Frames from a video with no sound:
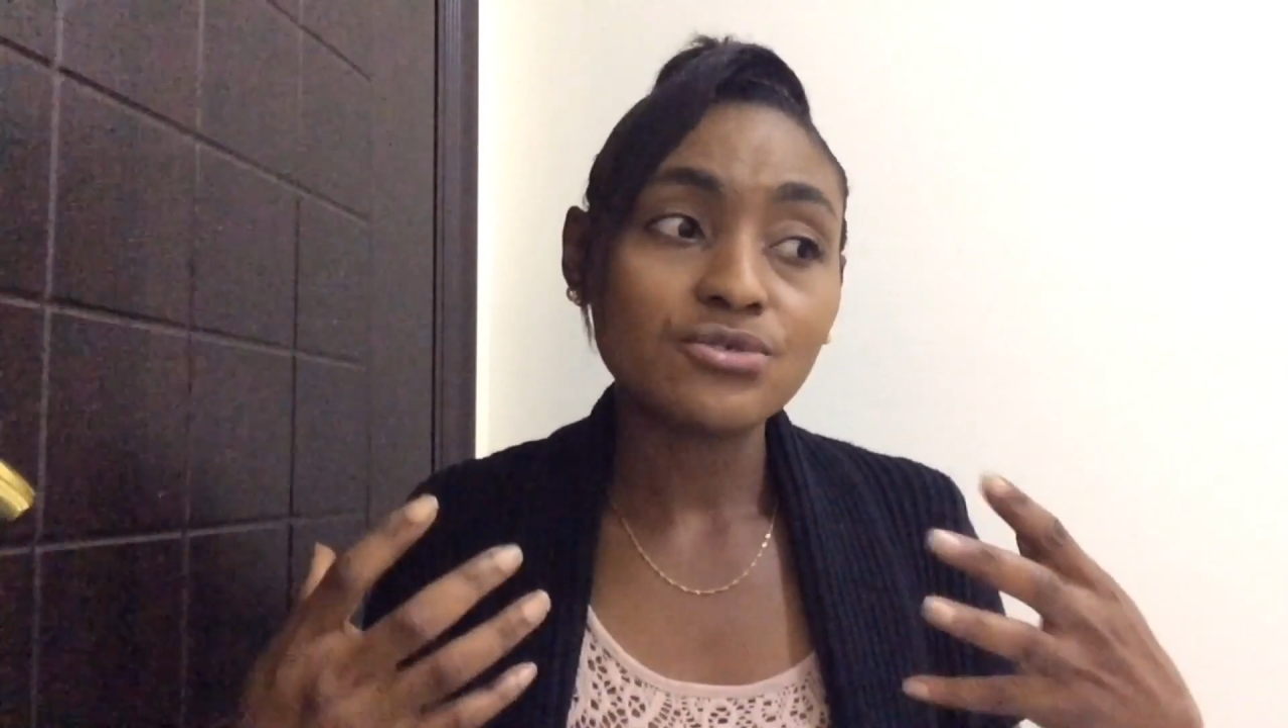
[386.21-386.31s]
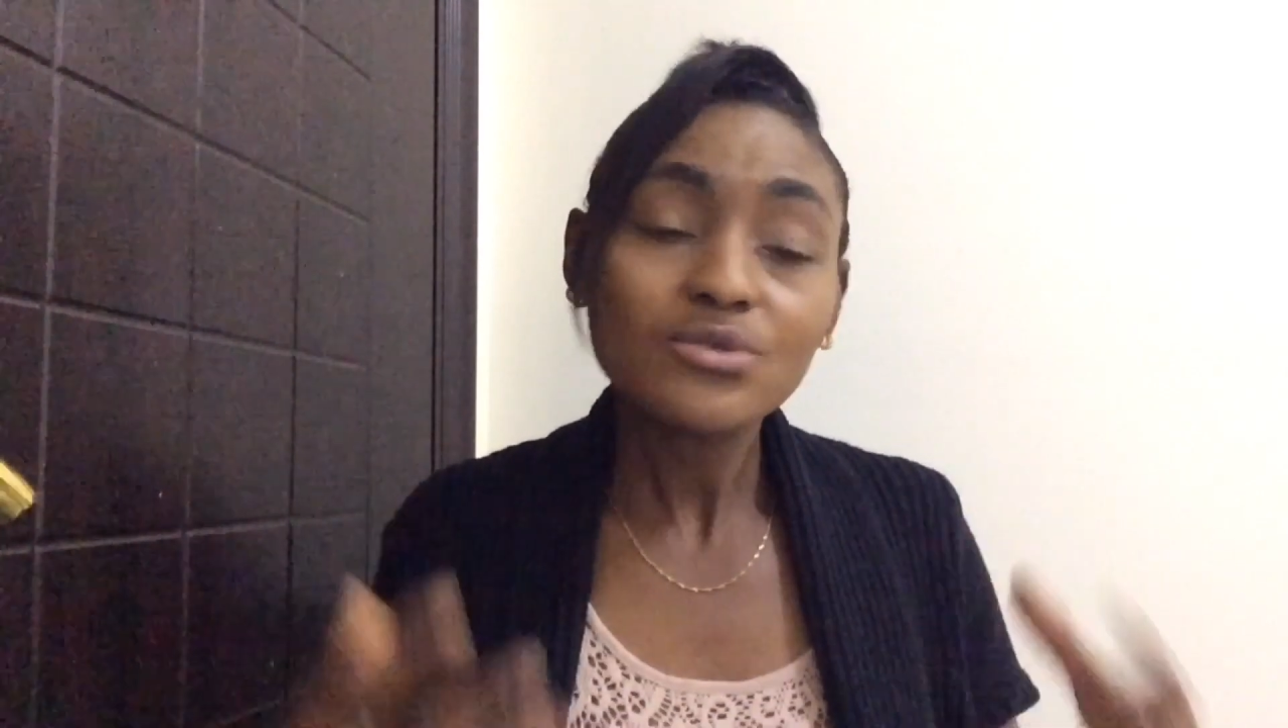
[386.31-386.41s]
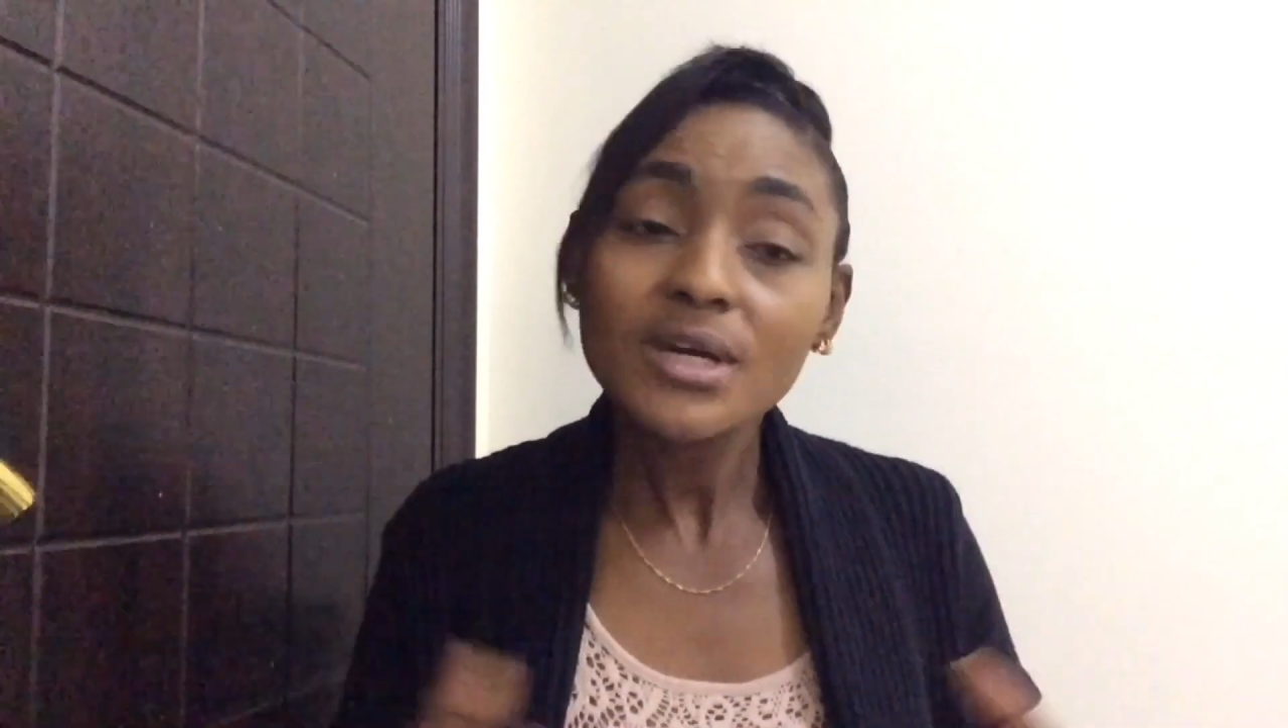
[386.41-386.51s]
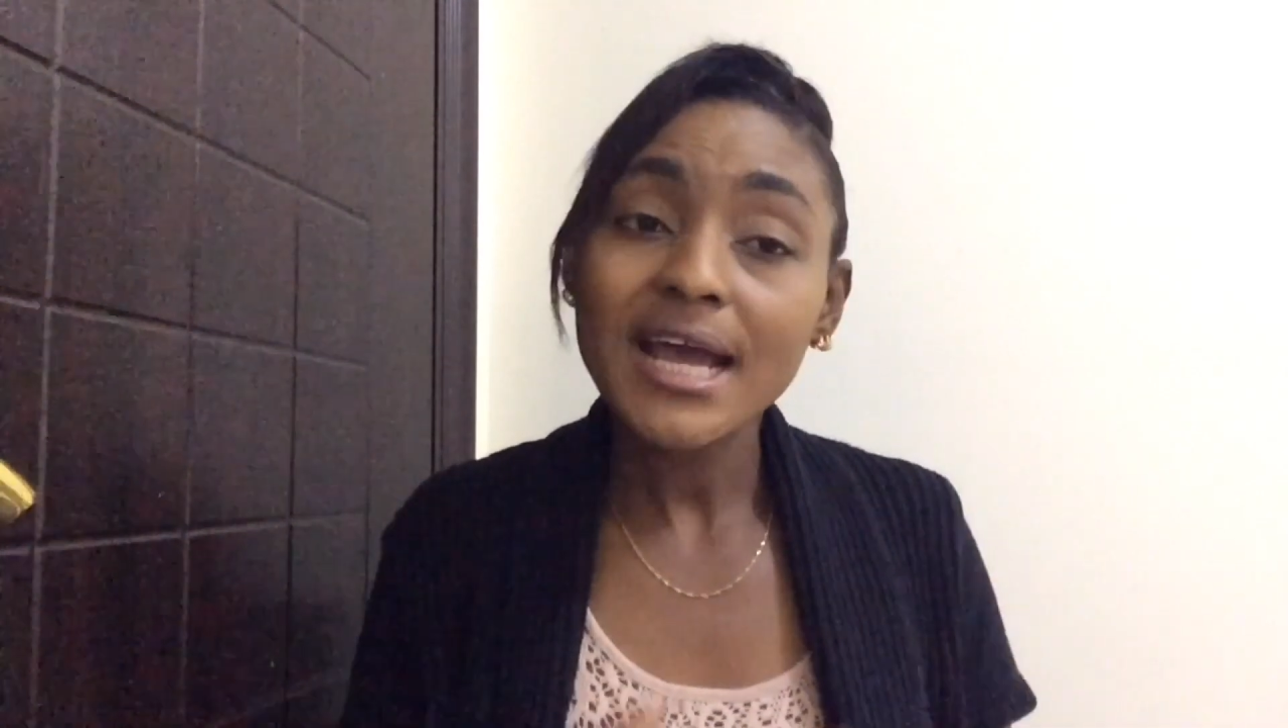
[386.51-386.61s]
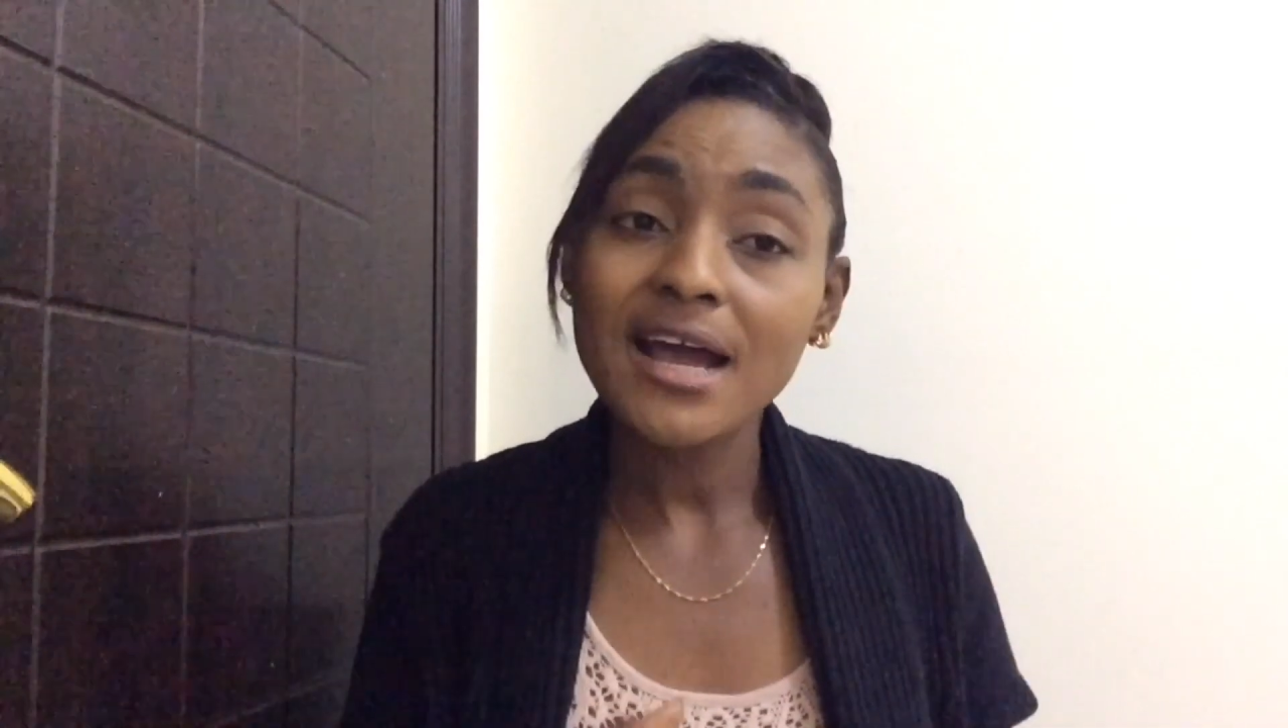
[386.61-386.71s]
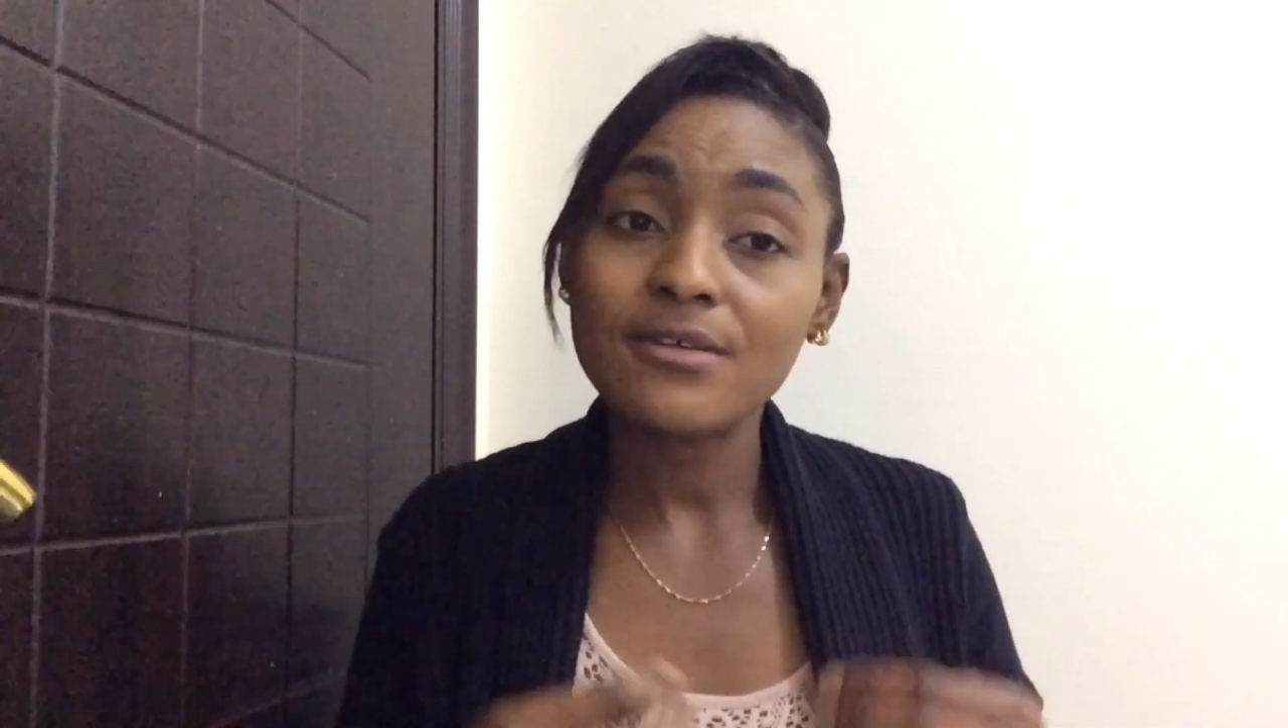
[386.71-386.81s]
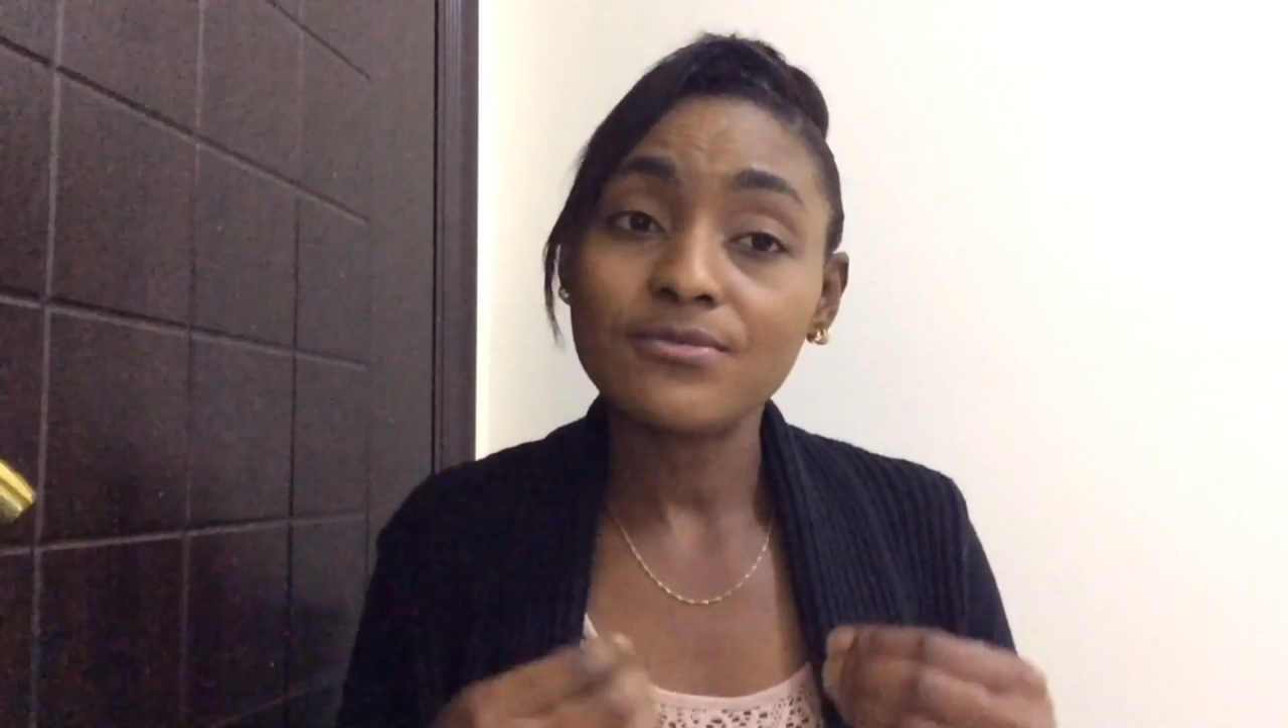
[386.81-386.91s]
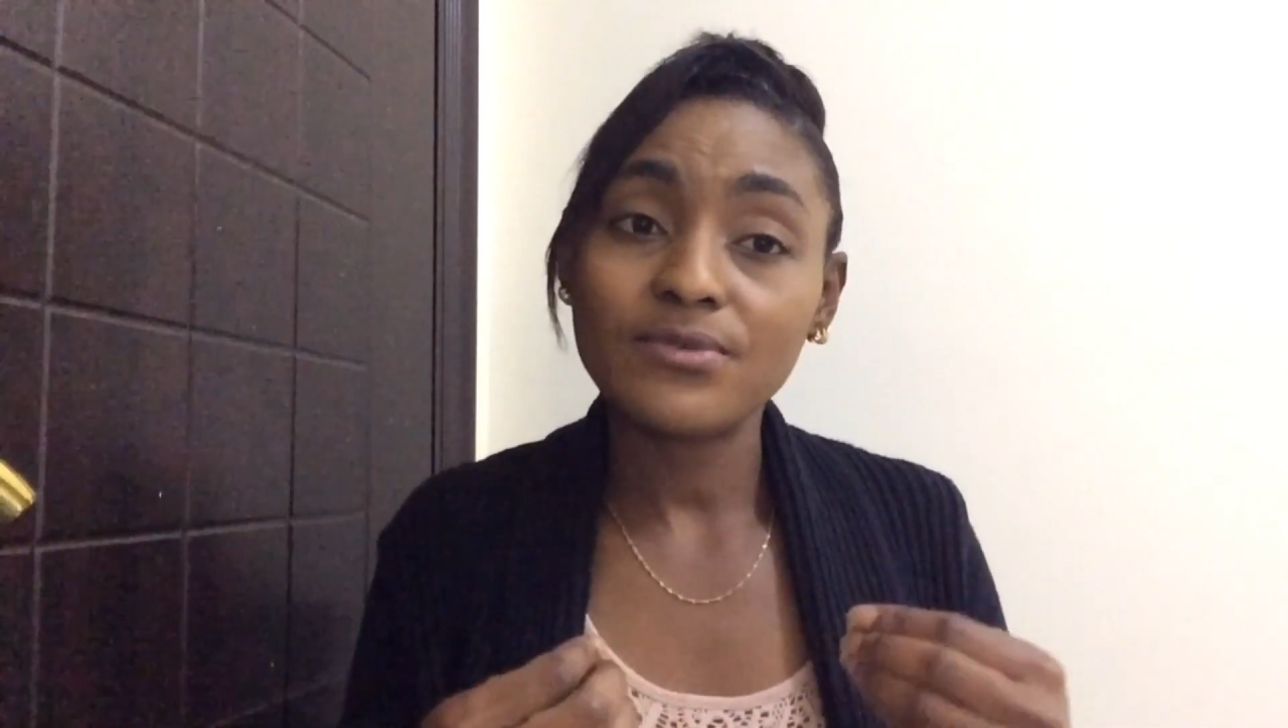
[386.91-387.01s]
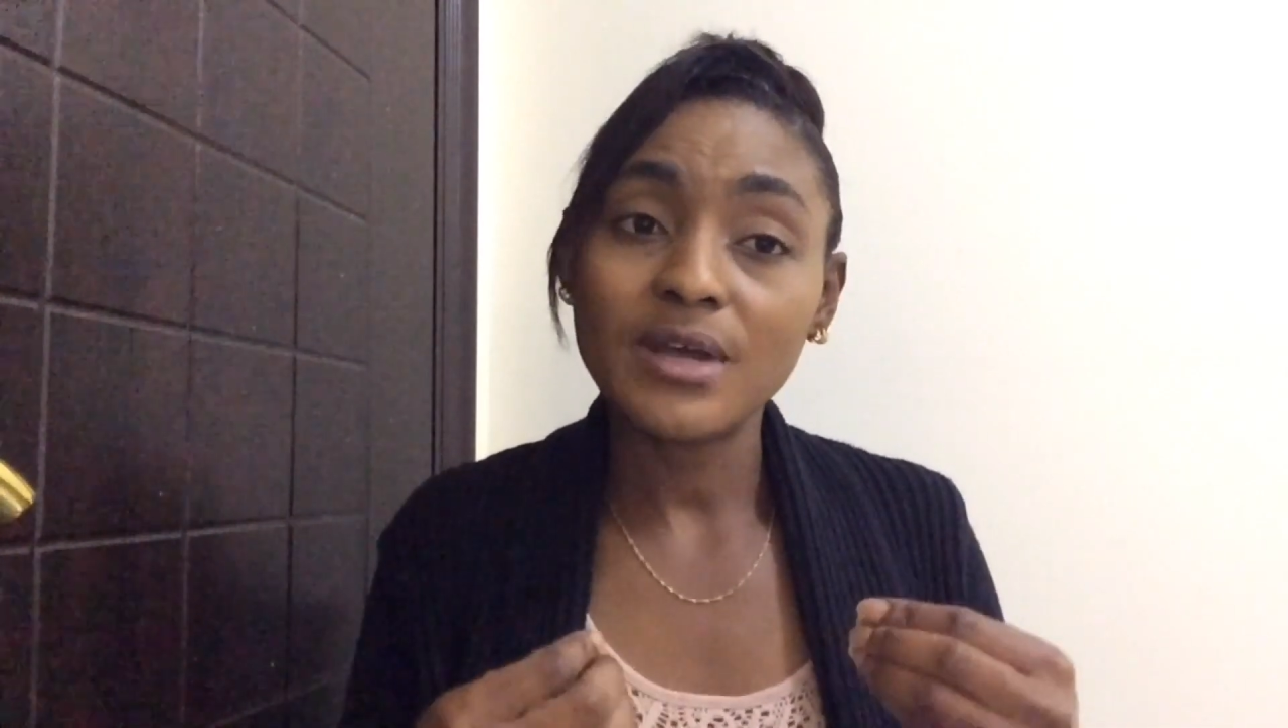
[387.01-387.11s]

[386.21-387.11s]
not have